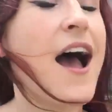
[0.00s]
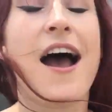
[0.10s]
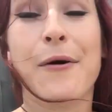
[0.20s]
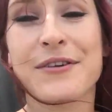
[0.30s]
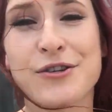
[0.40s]

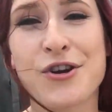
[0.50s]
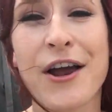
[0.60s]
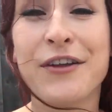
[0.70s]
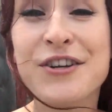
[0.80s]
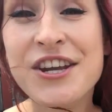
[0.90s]
Uh, we also
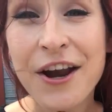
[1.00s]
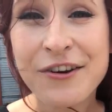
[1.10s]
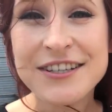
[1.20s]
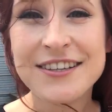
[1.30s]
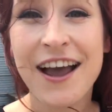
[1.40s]
tried their
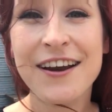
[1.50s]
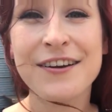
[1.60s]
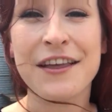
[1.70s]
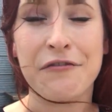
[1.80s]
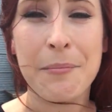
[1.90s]
cherry
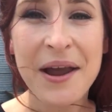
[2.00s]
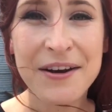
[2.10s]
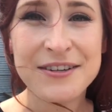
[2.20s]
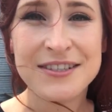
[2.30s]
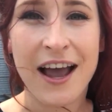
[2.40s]
cider. They have a
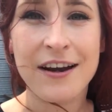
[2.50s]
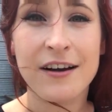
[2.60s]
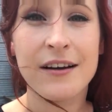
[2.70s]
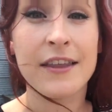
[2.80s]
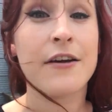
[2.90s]
pear
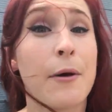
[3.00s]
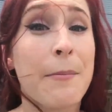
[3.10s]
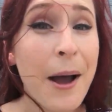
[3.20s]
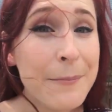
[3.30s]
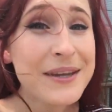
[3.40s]
cider. They have
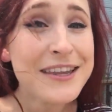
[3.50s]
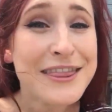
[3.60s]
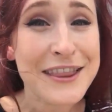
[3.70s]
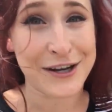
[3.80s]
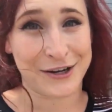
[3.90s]
a
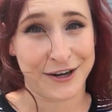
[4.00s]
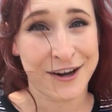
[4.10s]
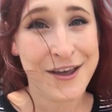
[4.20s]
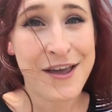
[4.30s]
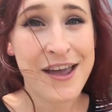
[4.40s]
pumpkin liquor.